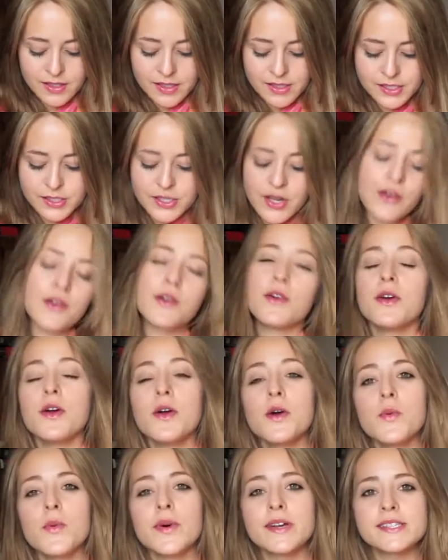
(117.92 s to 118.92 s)
So
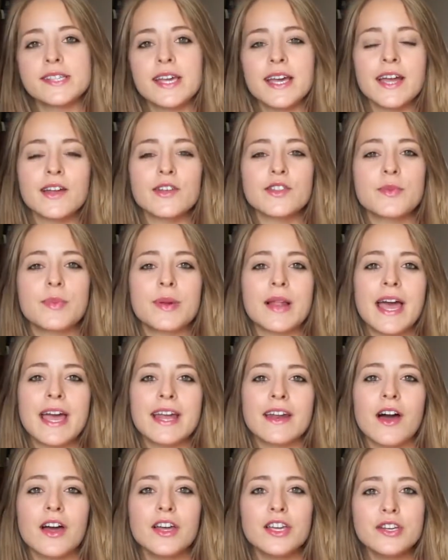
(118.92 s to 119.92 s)
once I get on the
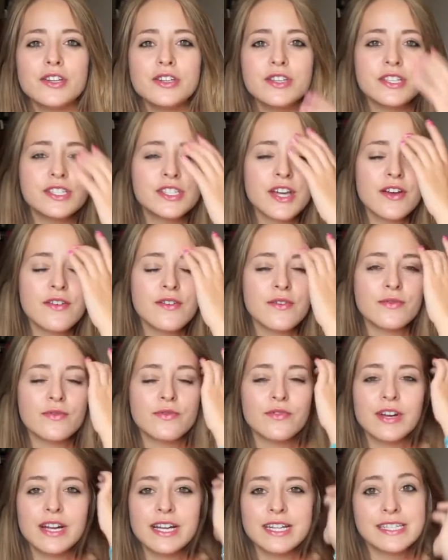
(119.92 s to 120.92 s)
plane, I usually don't
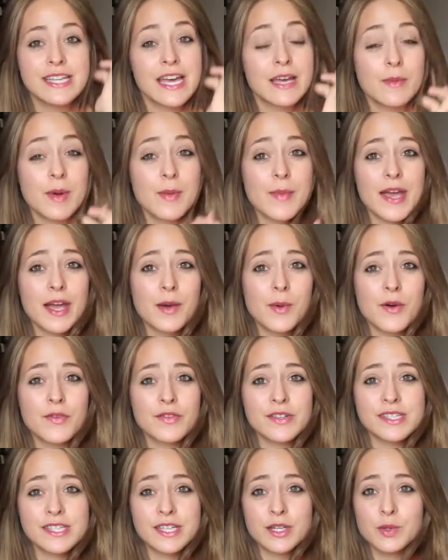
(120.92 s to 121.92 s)
really take my makeup
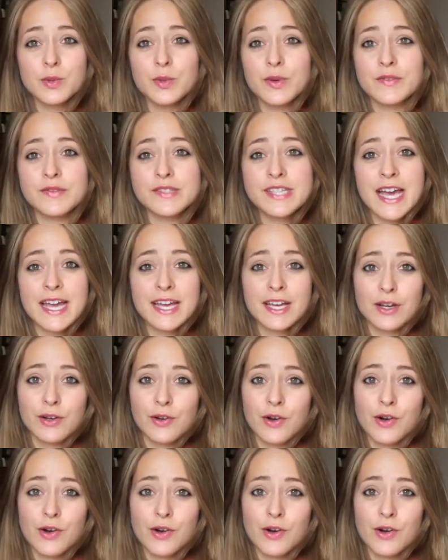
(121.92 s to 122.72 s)
off until we've taken